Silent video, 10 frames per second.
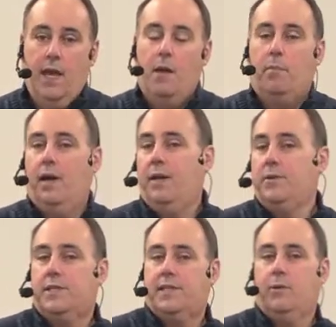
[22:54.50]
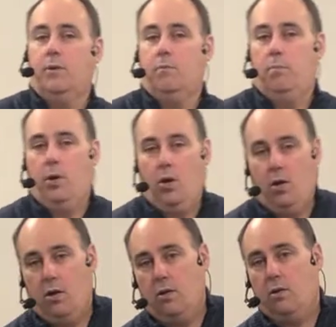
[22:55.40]
But understand when
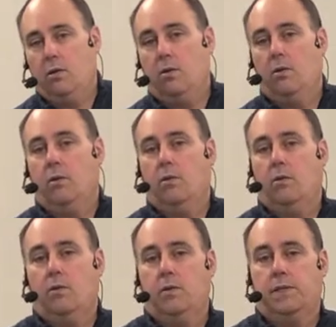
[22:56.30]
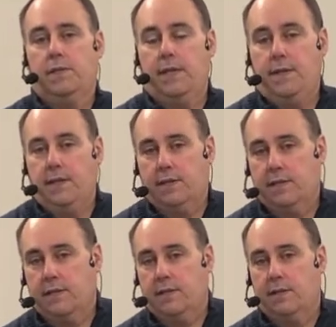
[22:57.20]
Paul said
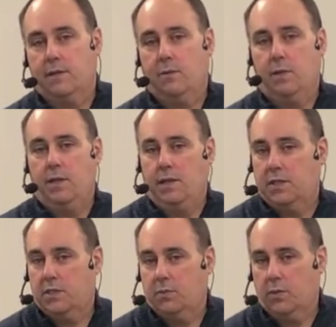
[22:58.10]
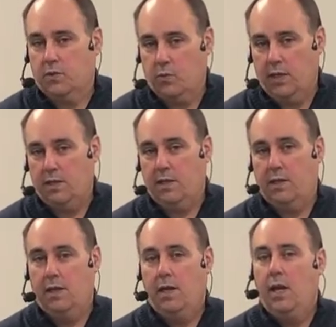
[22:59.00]
this, when this was written,
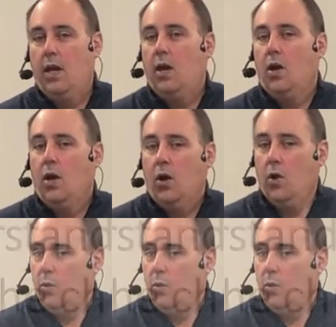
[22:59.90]
who